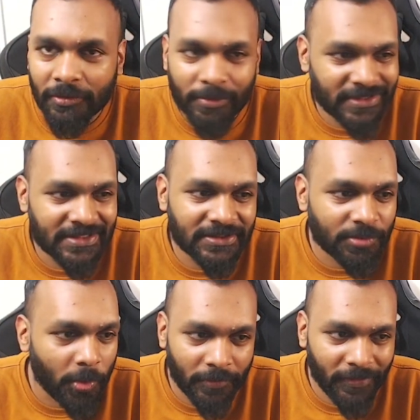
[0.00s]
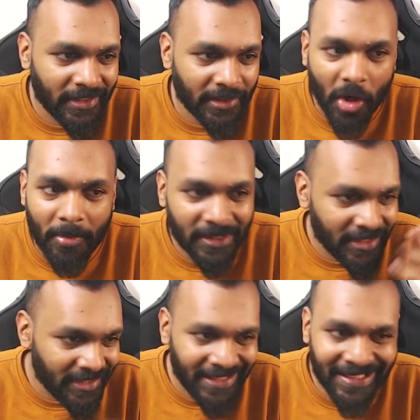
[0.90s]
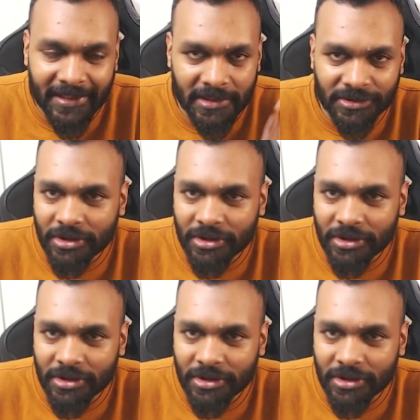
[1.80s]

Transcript: Which is what we commonly eat as